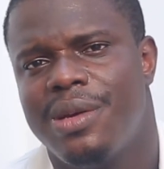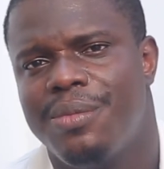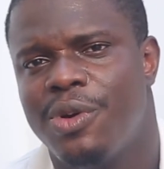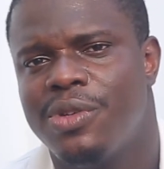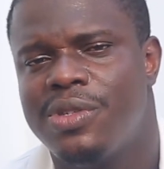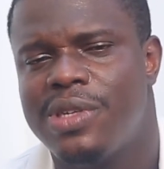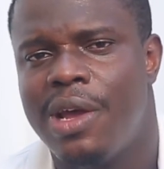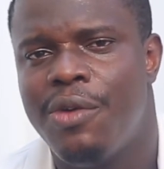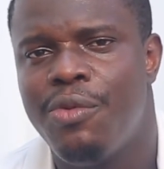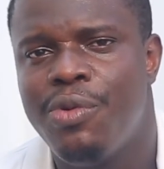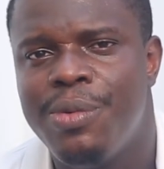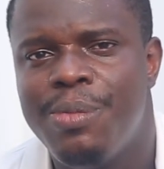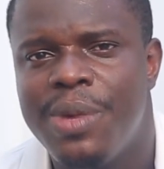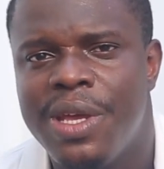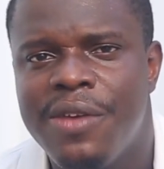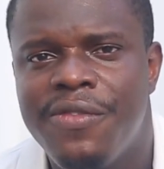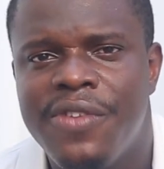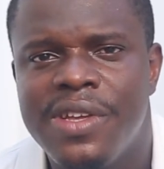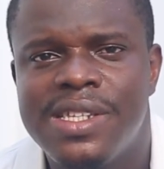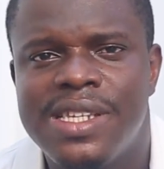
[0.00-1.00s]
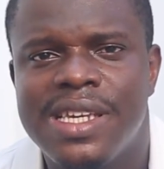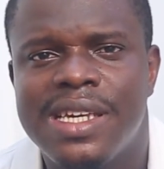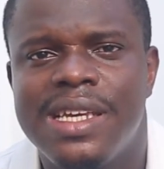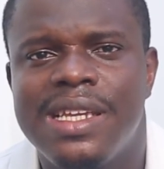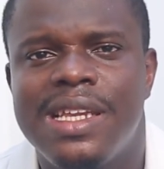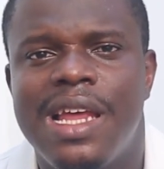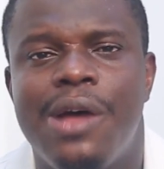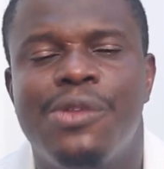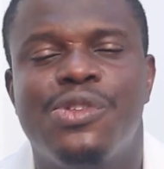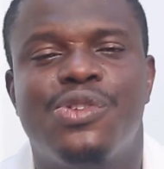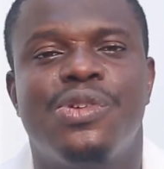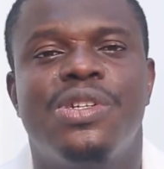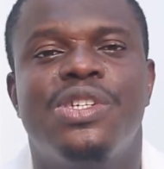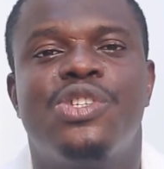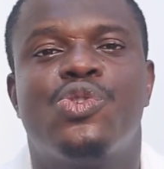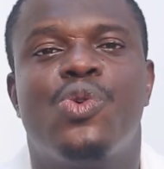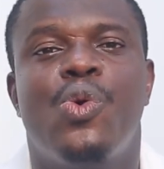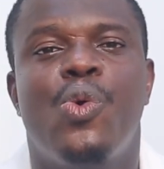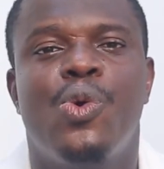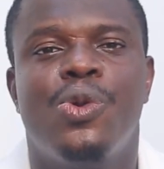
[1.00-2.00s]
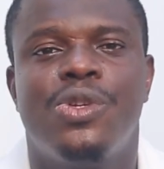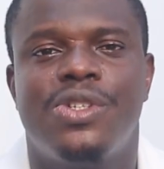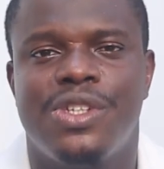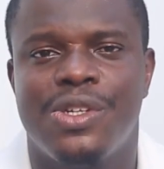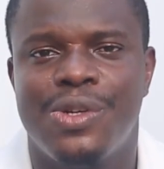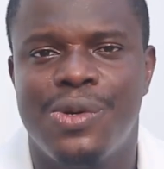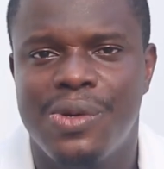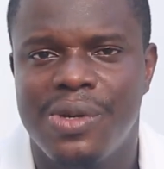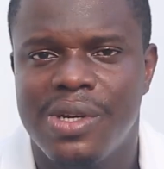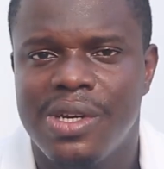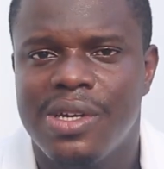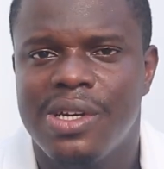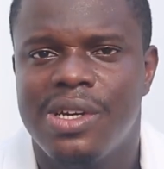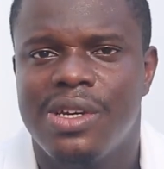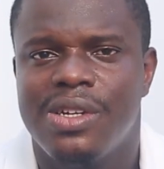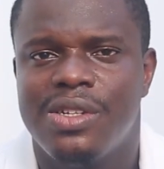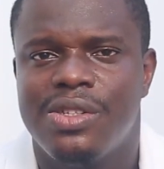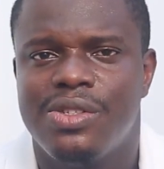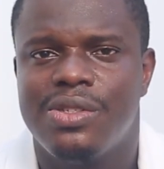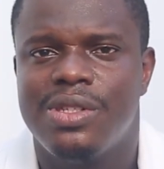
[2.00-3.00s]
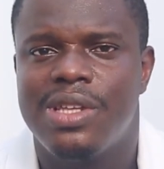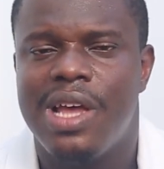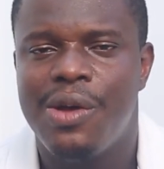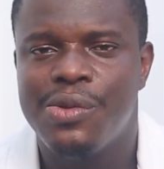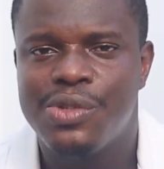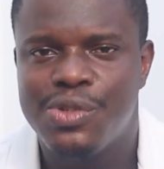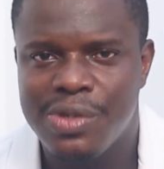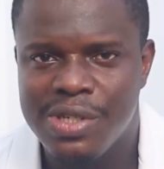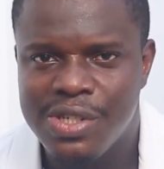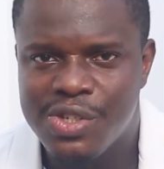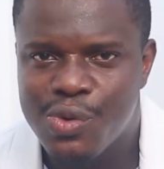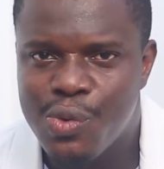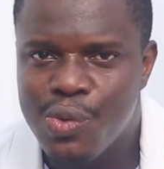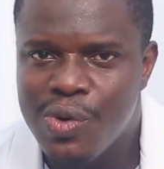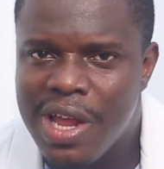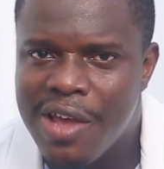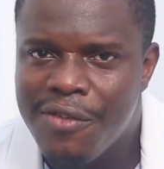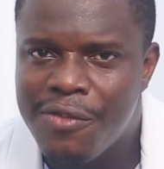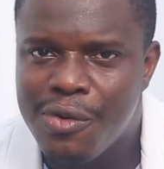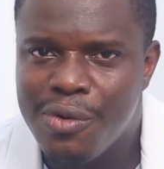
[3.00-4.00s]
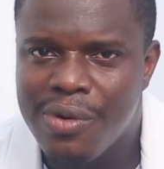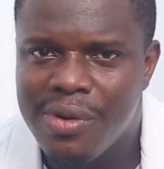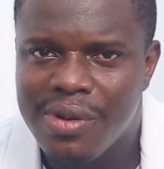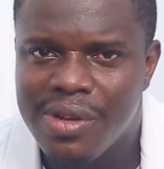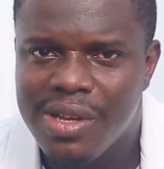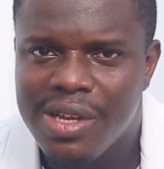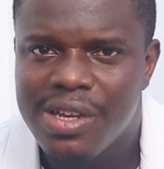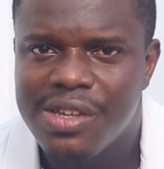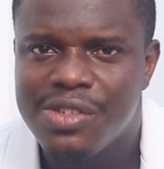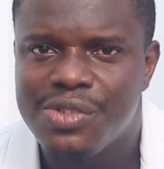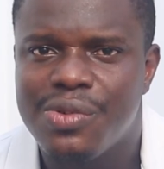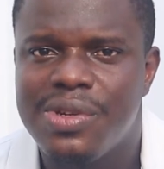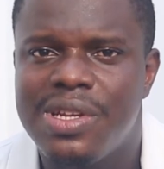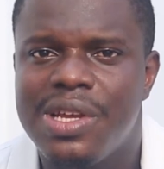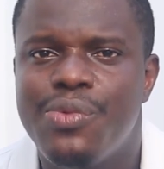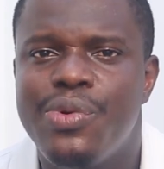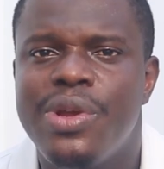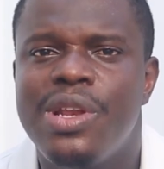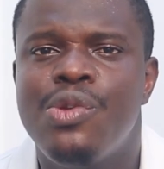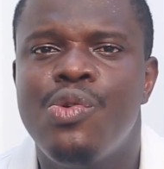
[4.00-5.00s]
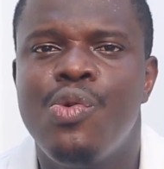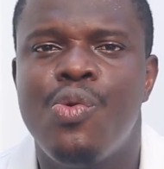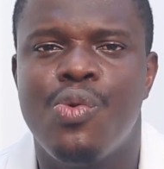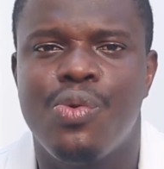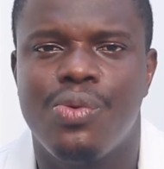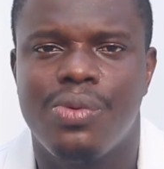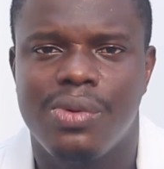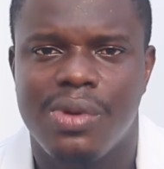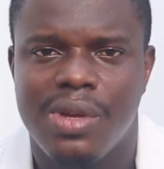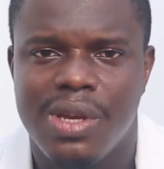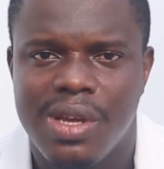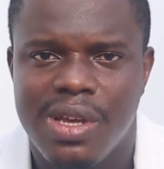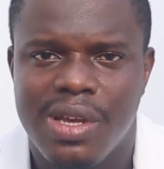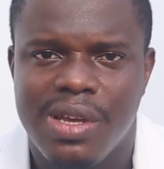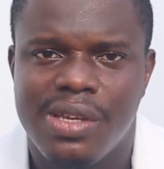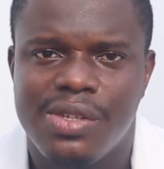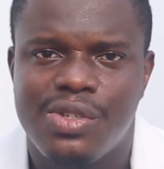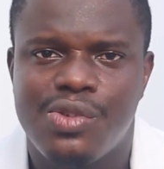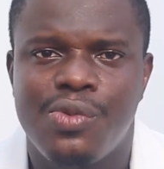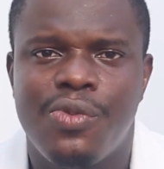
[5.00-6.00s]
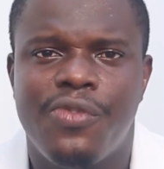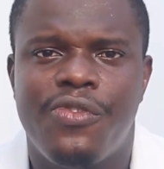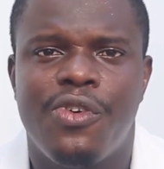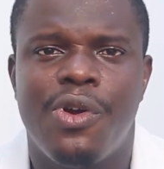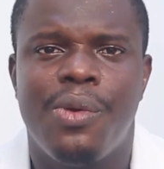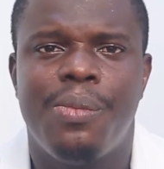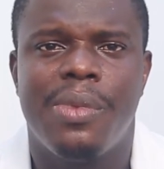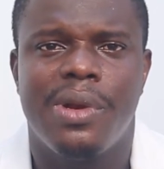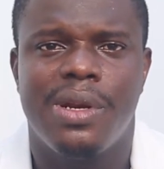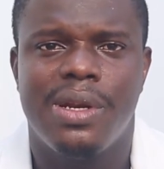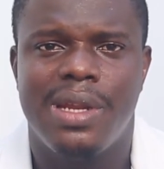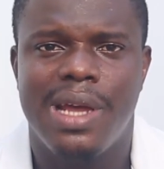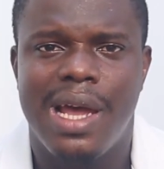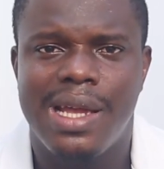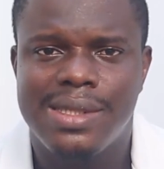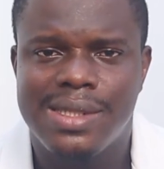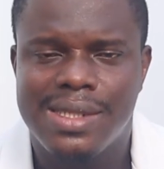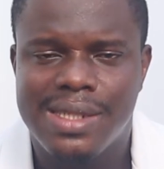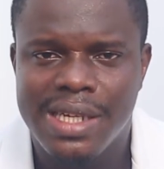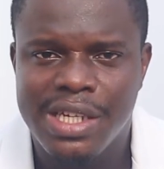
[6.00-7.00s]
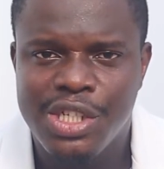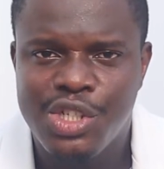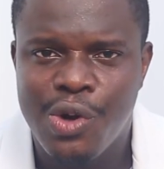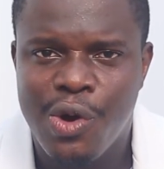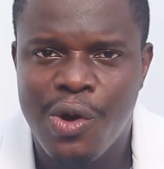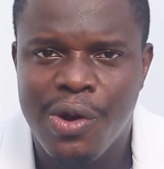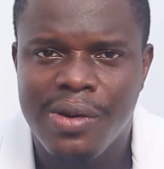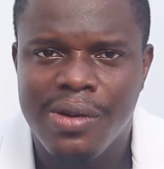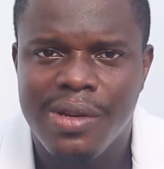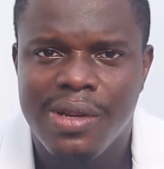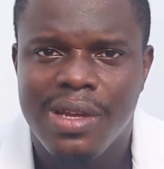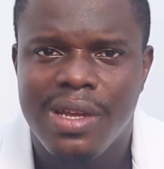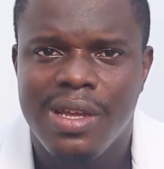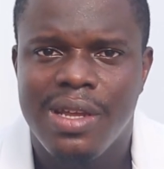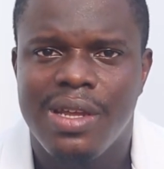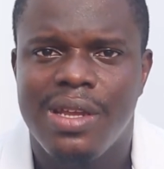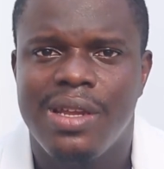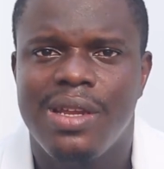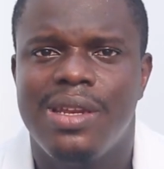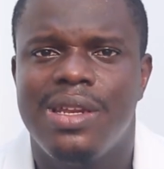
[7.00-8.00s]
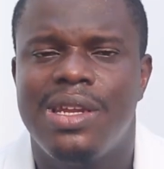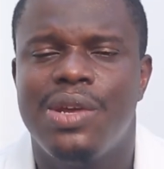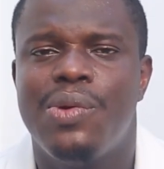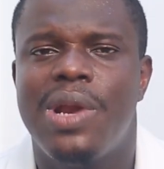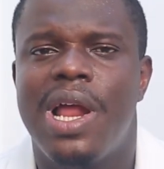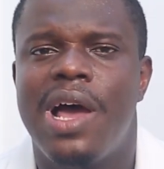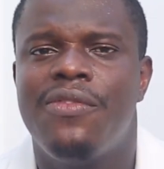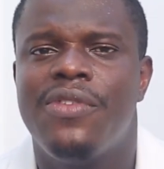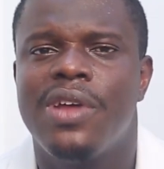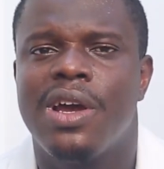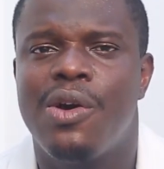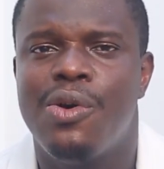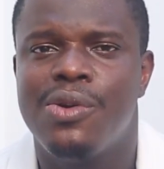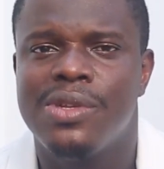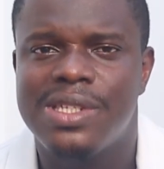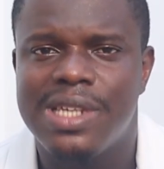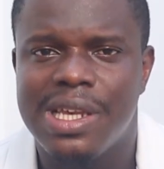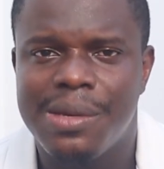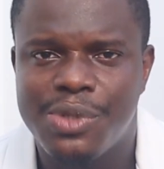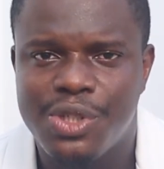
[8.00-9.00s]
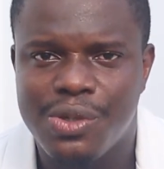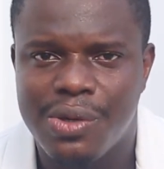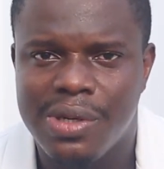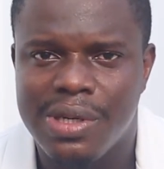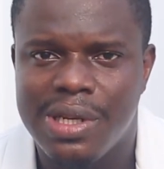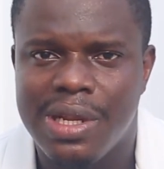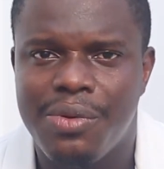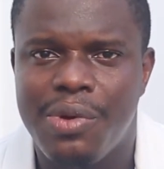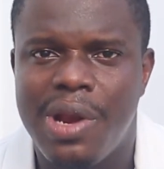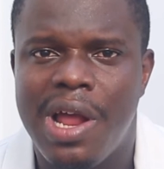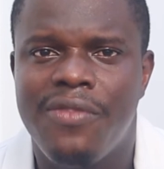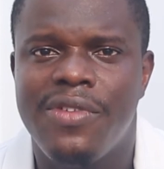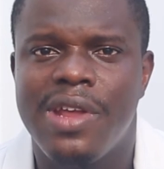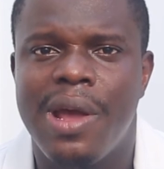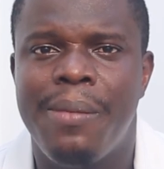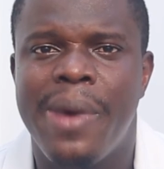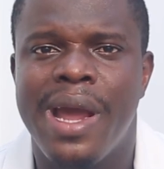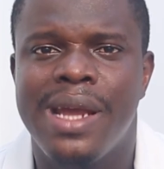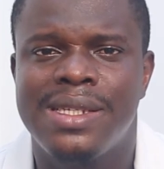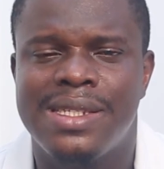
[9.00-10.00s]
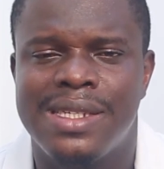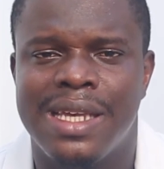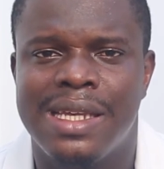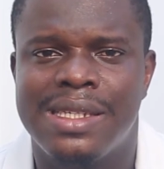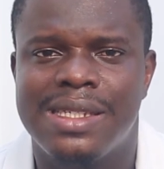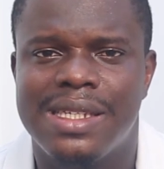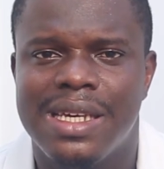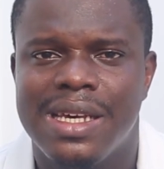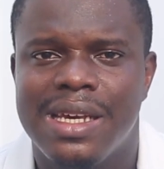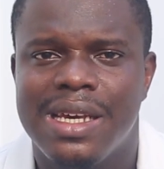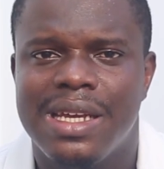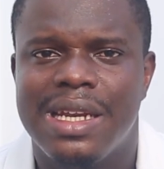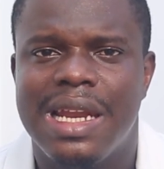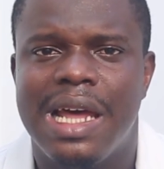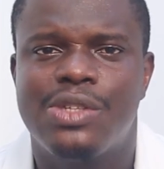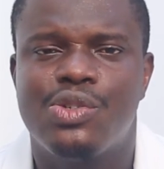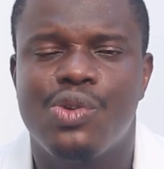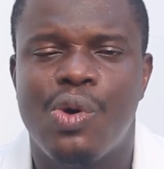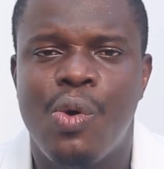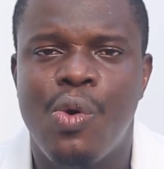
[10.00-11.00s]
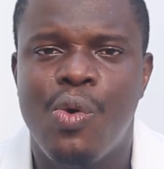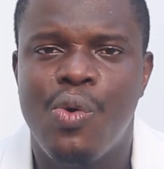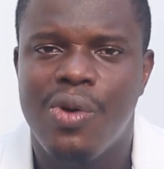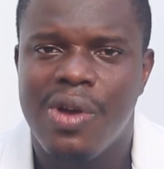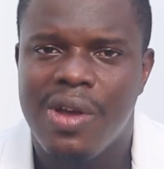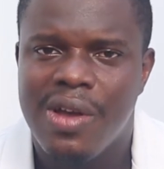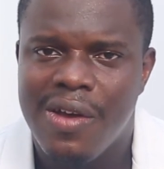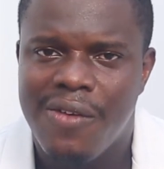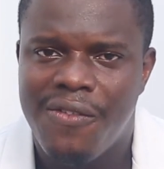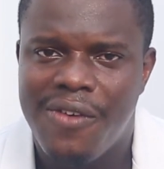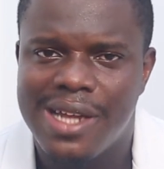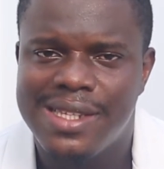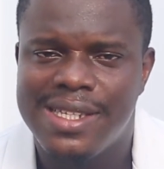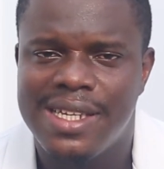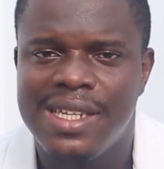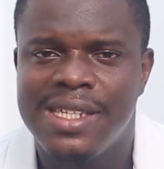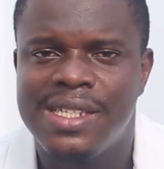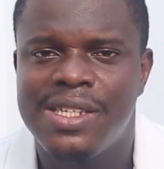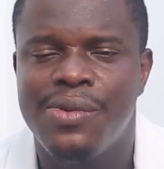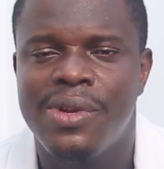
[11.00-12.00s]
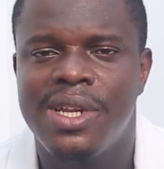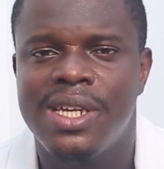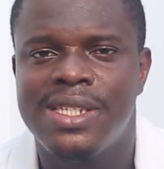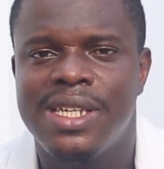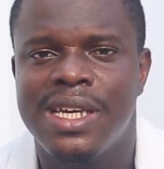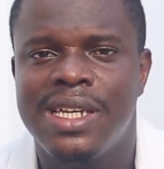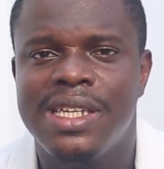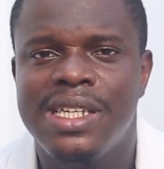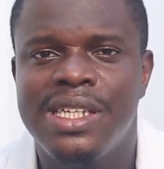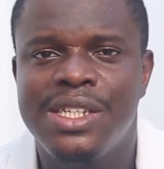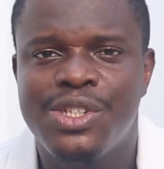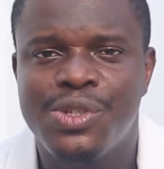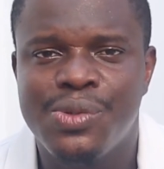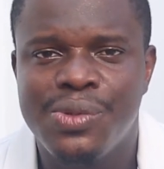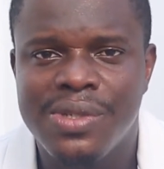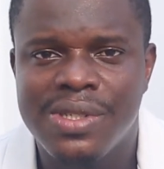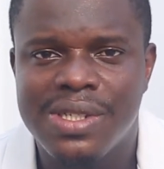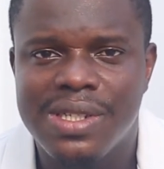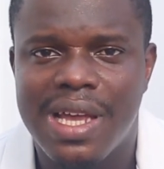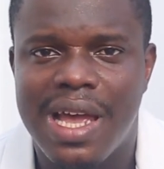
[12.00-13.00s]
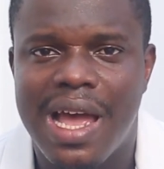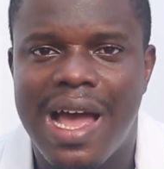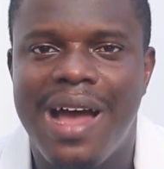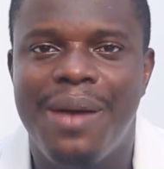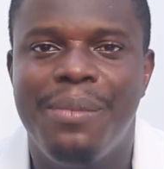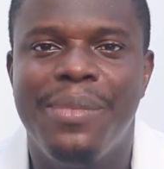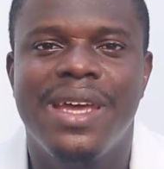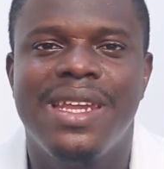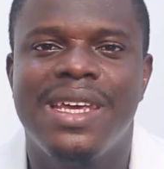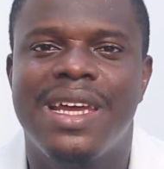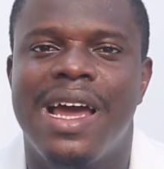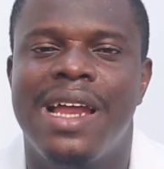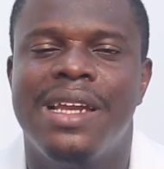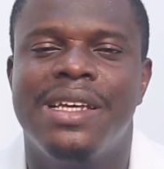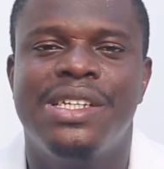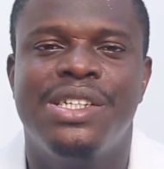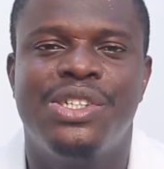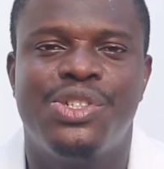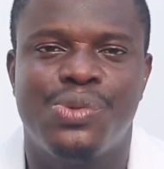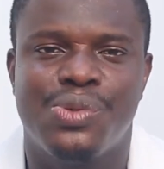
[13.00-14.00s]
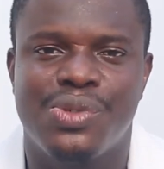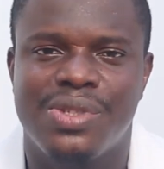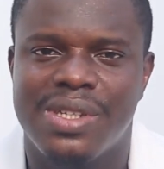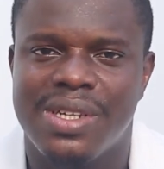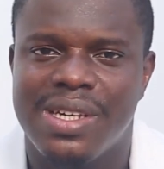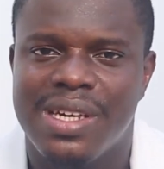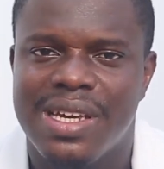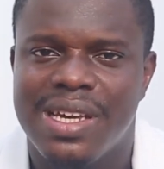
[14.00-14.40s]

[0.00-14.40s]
but I will be even taking down to the schools, you know, down to the school level, so they will know. So from that stage on, they will have the conception, they will have their mindset that, oh, fertility related issues are medical issues.